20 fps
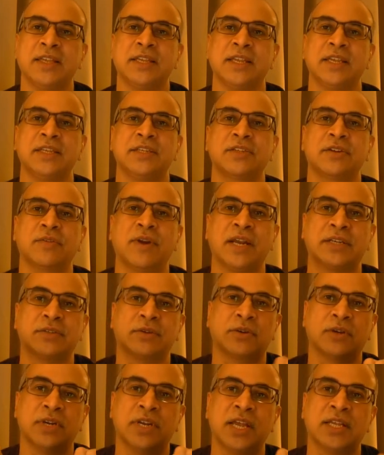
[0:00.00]
interact or
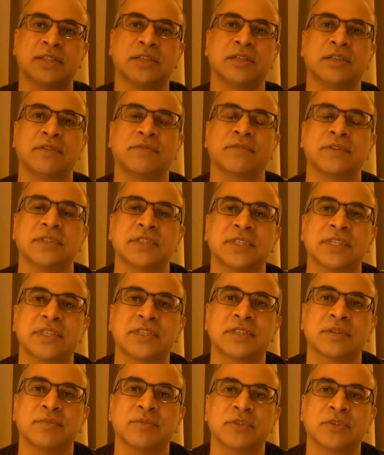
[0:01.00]
connect the different
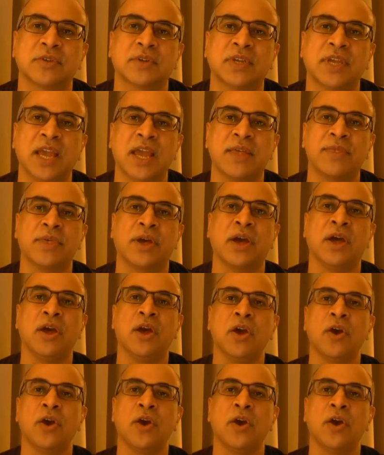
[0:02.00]
systems together,